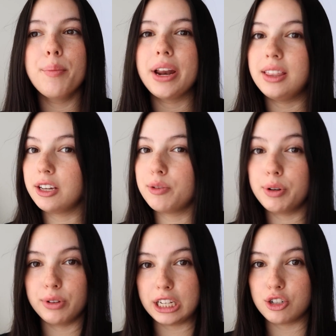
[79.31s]
but I think it'd
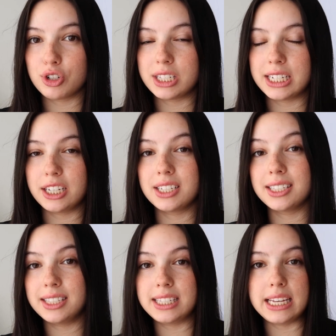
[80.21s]
be really interesting to
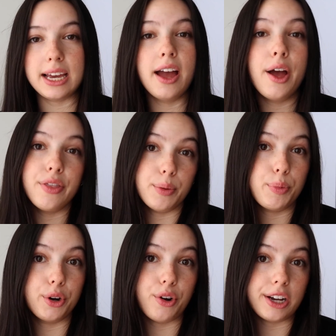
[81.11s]
see the
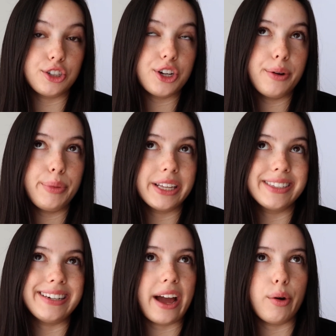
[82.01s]
progression
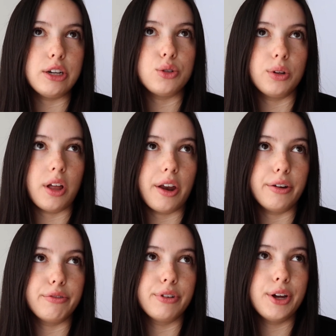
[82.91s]
because now I do a lot
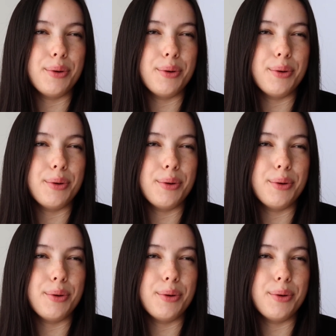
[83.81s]
of